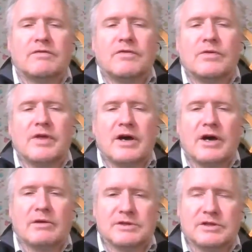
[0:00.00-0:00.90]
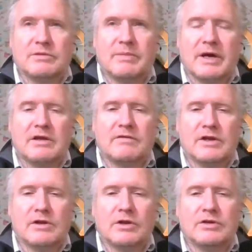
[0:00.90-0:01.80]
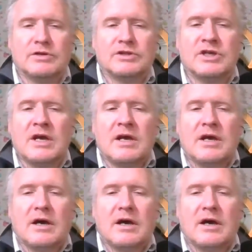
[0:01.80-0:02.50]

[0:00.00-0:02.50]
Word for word: Before that, I was at the Bank of England.